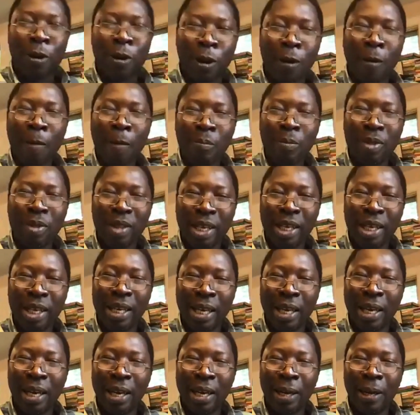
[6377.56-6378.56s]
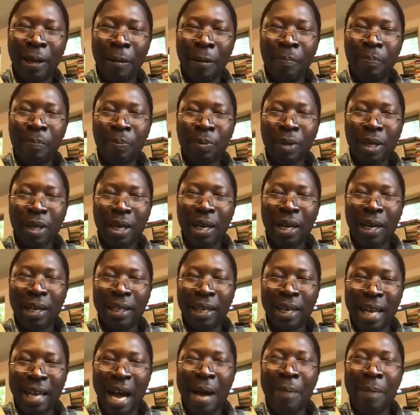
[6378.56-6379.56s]
the, the, uh, uh,
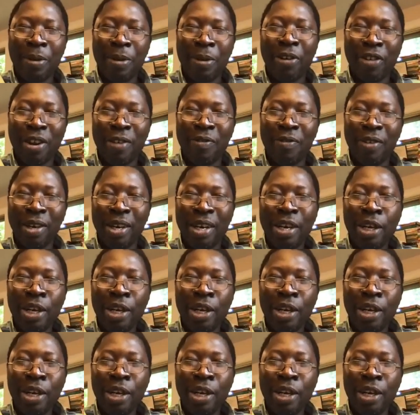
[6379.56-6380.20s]
the Gambian River.